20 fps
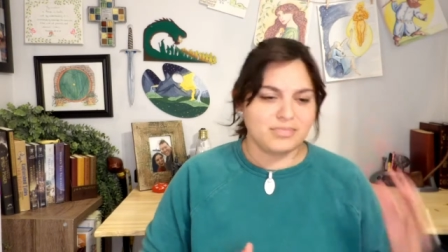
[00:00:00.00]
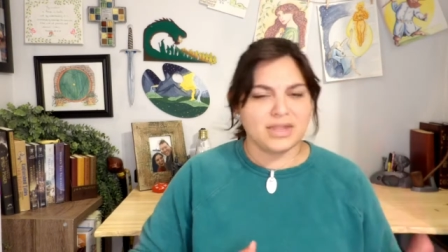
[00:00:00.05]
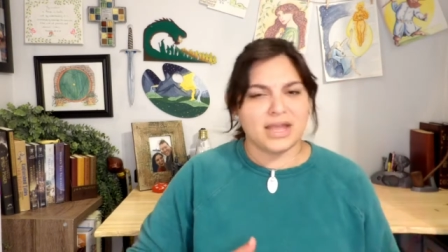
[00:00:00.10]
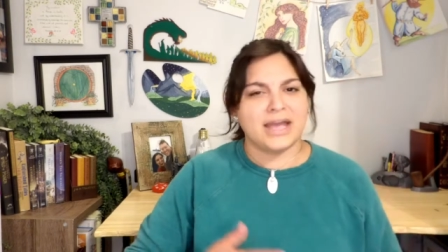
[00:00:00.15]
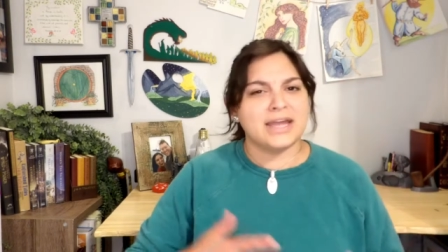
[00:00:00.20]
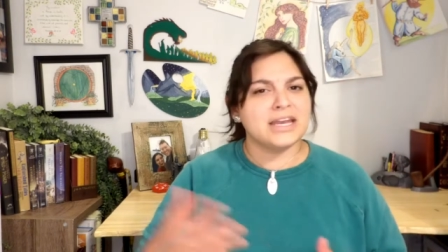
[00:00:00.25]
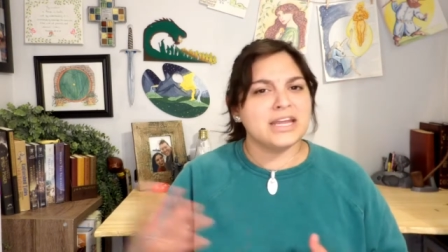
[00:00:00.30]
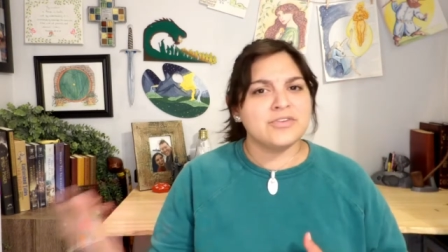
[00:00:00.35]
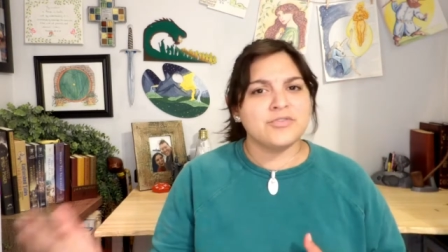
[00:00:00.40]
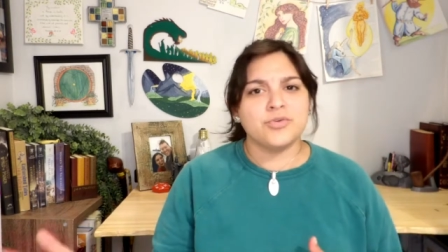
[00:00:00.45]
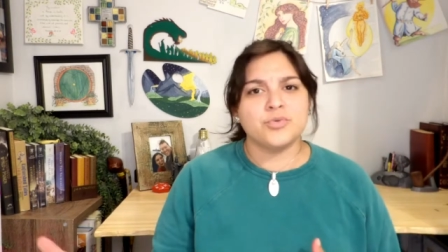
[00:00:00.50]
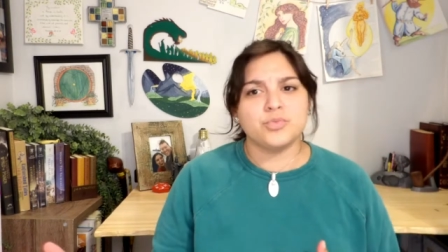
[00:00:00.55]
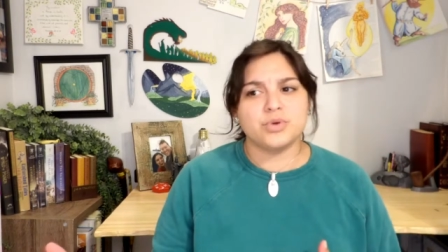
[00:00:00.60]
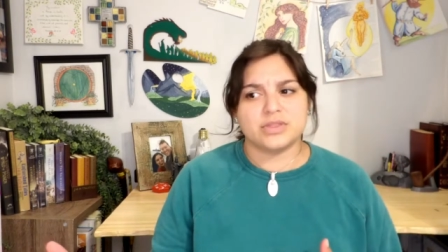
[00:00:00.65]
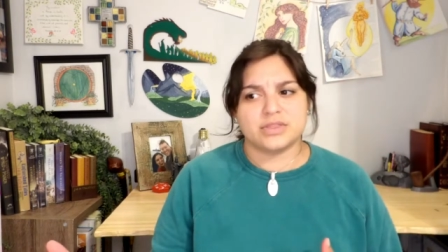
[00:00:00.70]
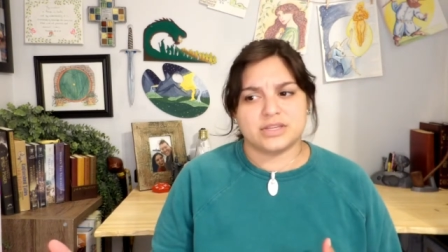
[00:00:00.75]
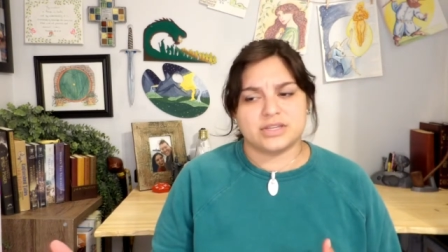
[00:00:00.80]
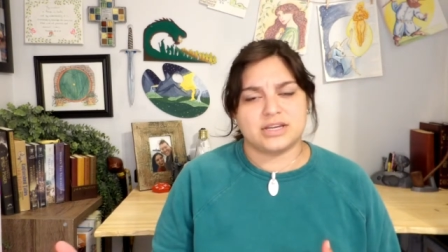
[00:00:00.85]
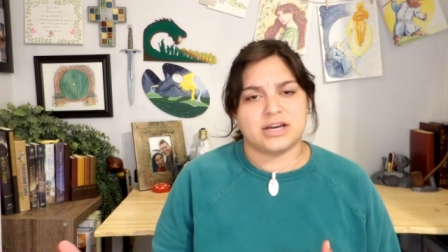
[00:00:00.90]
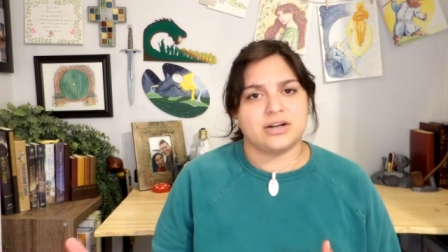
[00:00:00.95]
And even
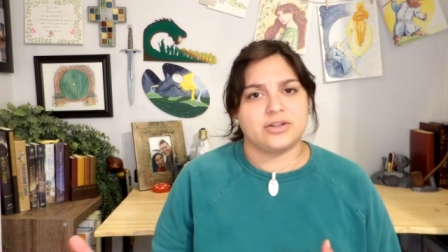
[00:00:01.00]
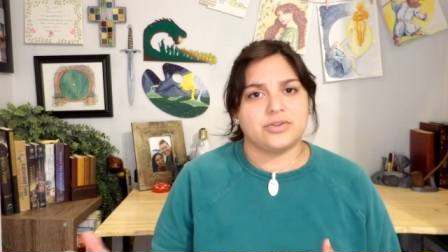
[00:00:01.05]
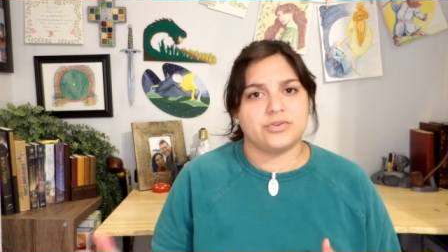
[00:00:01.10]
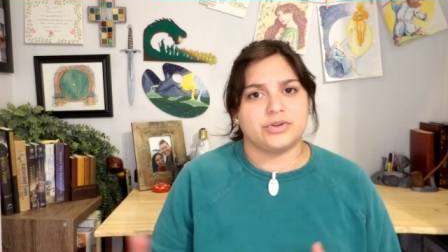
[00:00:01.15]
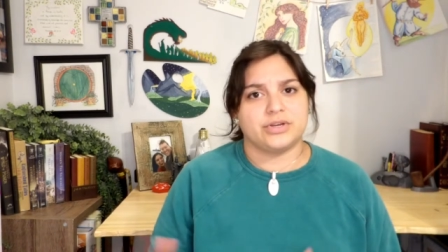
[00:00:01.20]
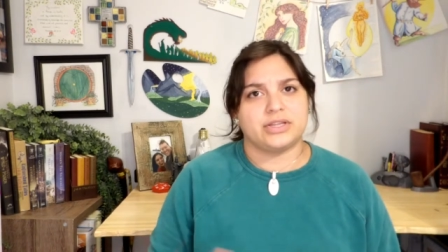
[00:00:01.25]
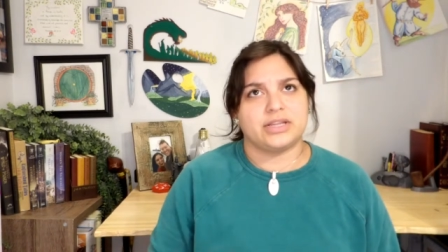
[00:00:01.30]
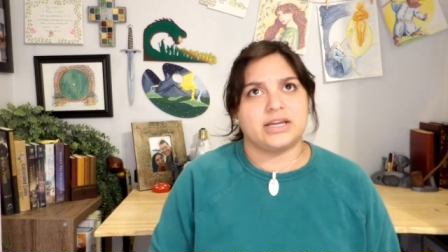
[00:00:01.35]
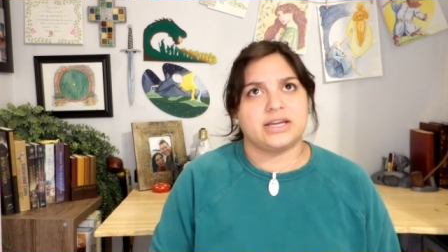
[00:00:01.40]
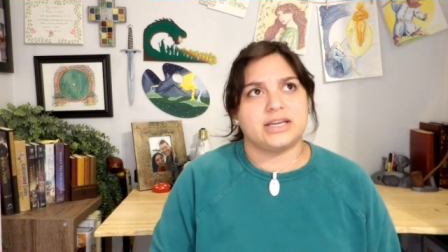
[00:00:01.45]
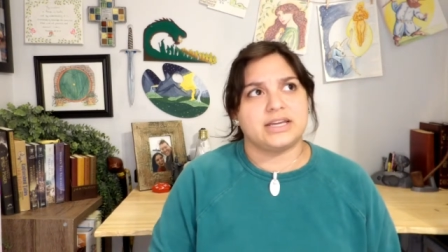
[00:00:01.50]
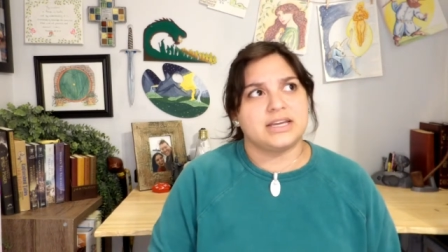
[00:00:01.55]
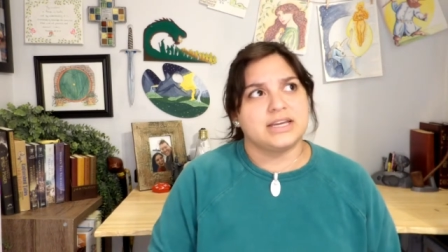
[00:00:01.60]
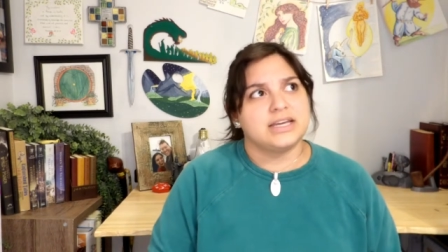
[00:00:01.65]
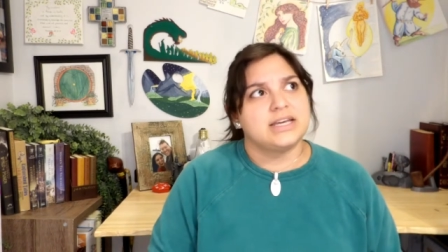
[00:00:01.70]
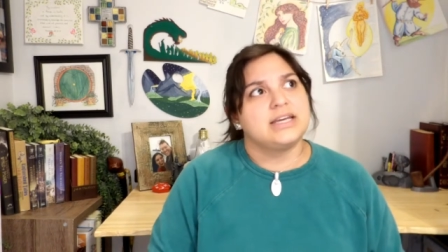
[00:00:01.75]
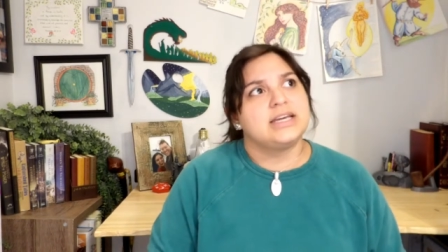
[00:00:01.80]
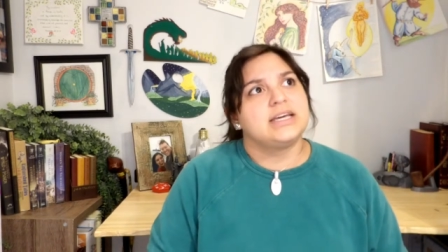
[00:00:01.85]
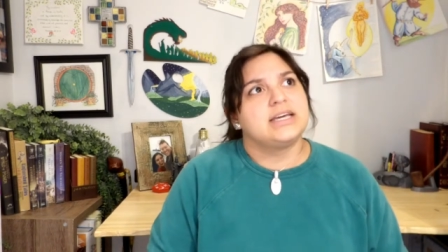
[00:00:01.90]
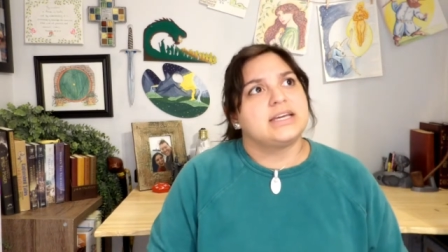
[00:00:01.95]
with the Teleri, like
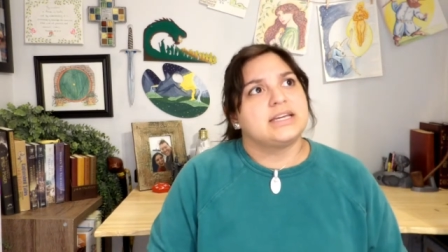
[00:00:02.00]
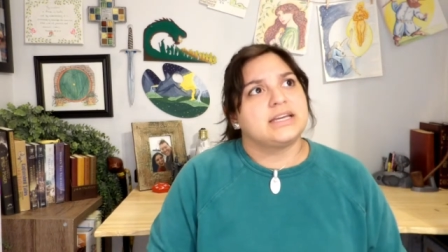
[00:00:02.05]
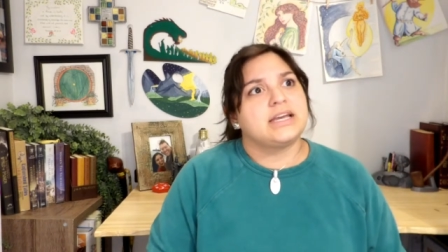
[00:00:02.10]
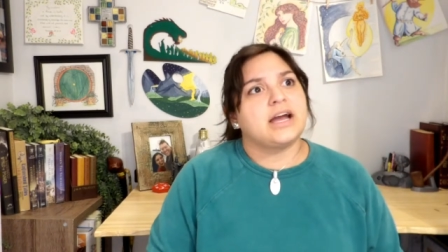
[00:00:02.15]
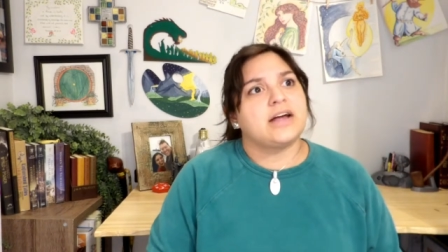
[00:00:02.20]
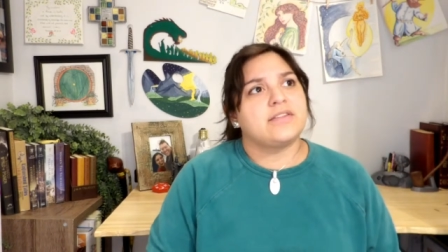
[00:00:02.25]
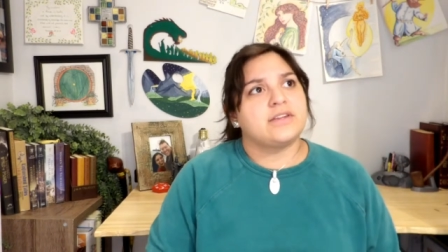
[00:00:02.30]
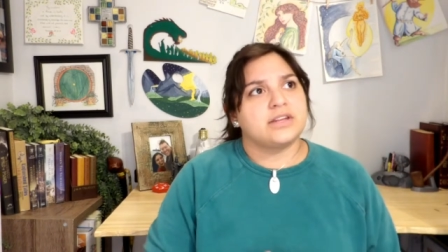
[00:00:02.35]
yeah,